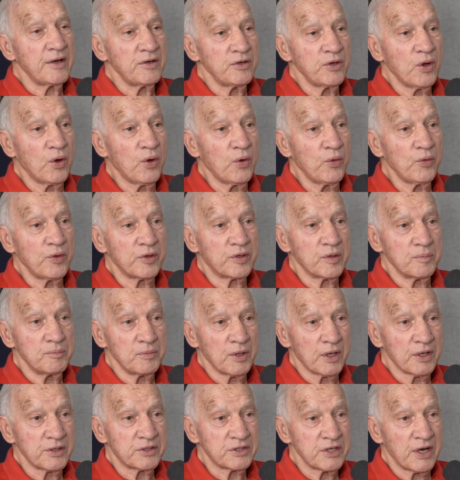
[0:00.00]
know that the
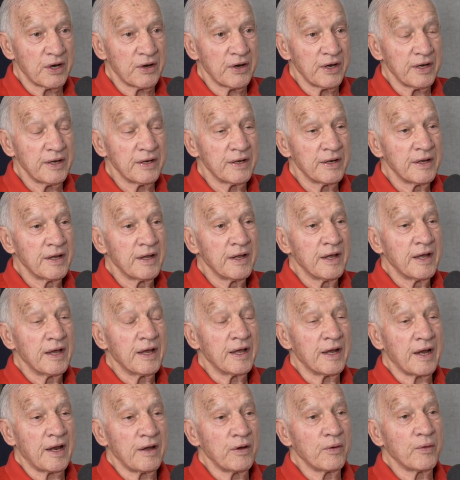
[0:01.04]
military,
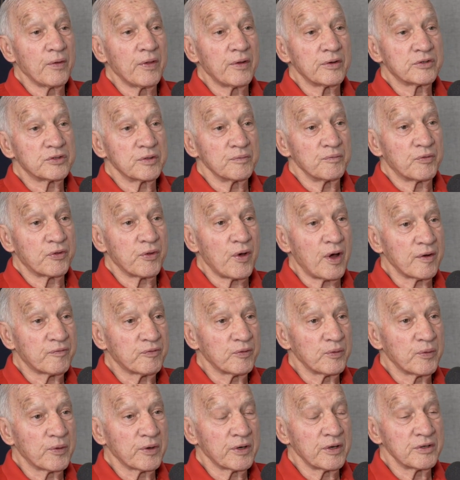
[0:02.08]
and I know there's some
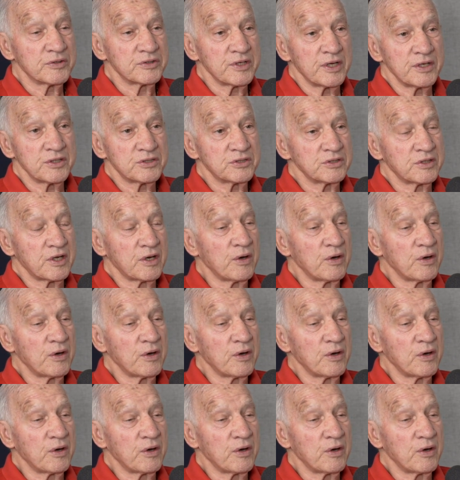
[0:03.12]
thoughtful organizations,